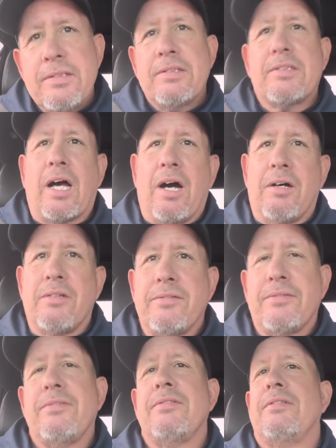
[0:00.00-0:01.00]
So,
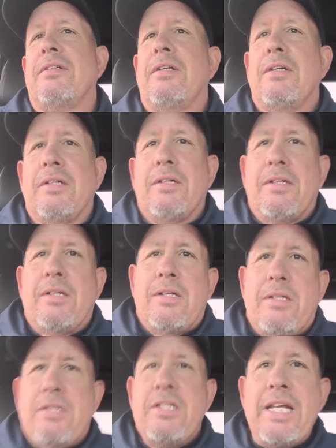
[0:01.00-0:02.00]

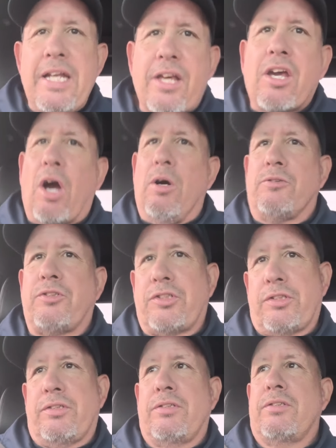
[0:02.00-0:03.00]
you need a coach.
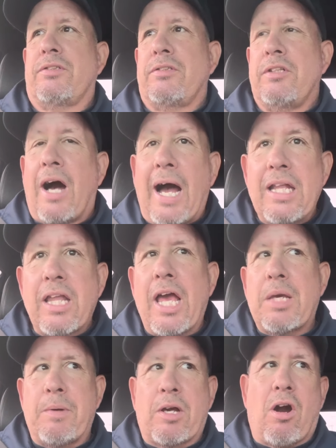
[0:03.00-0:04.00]
Now, I
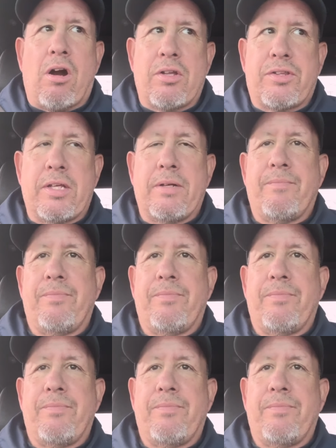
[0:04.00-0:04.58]
like McCarthy.